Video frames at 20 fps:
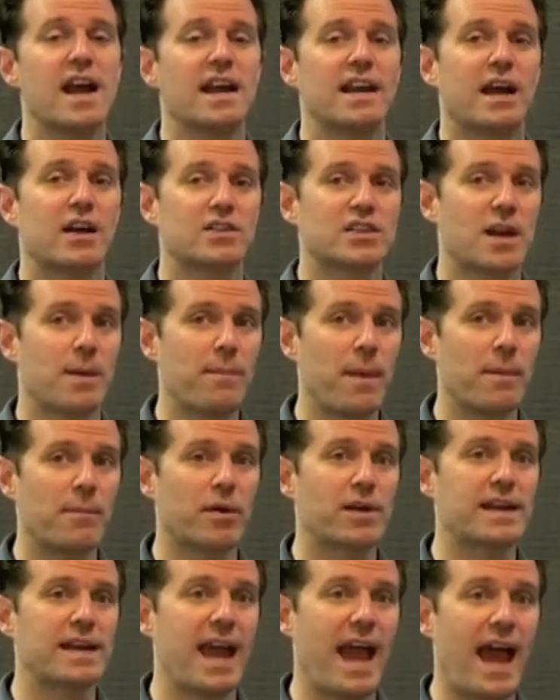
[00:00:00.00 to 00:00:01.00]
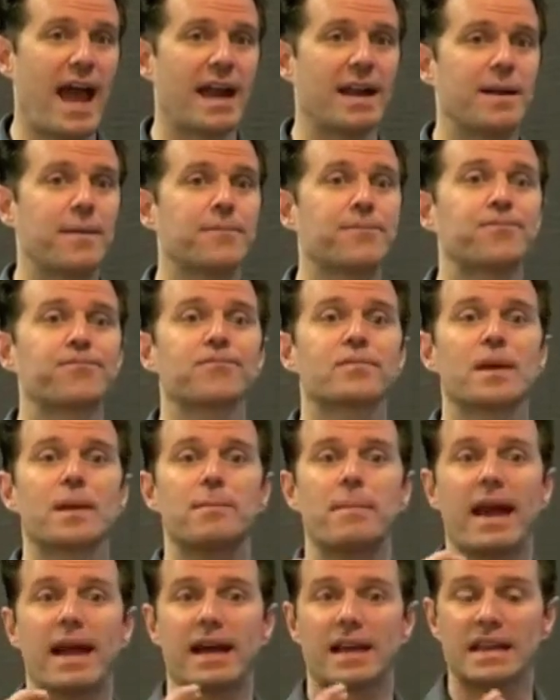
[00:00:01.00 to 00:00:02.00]
Now, some people can
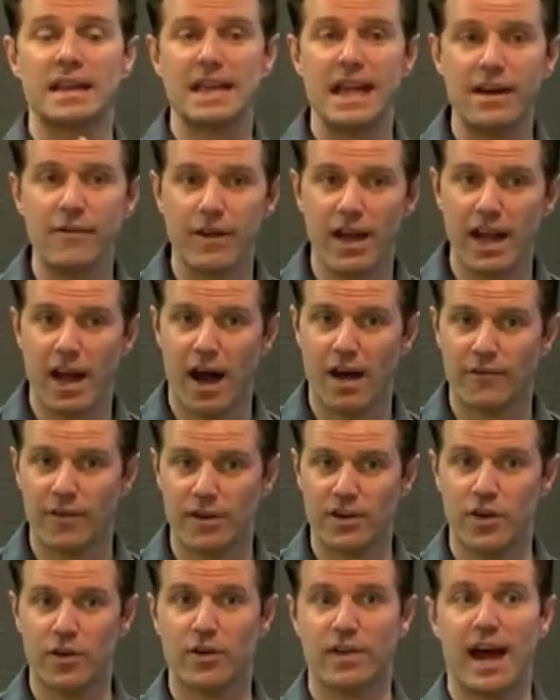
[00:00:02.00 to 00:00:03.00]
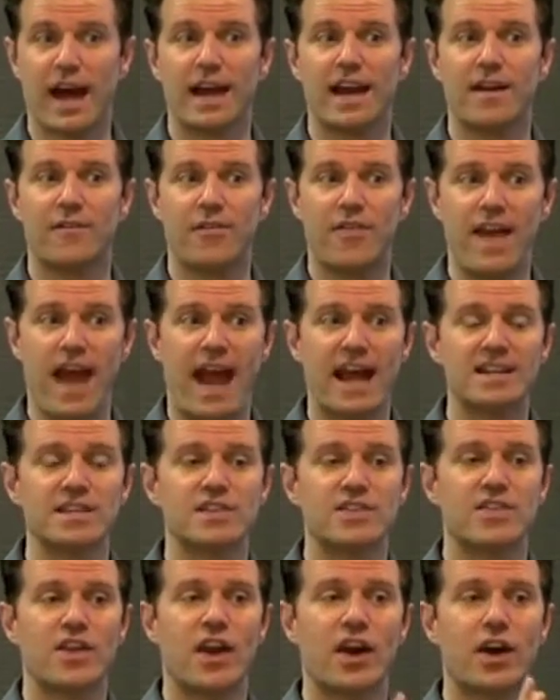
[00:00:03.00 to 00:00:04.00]
make a living off of doing that if that's
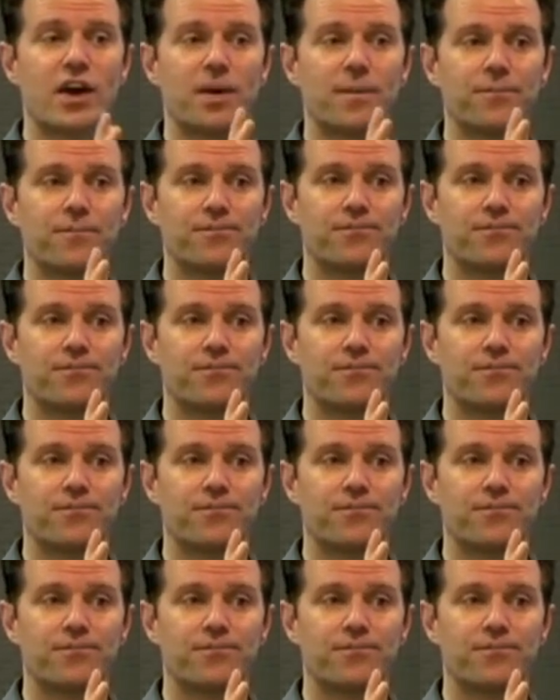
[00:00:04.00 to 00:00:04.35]
their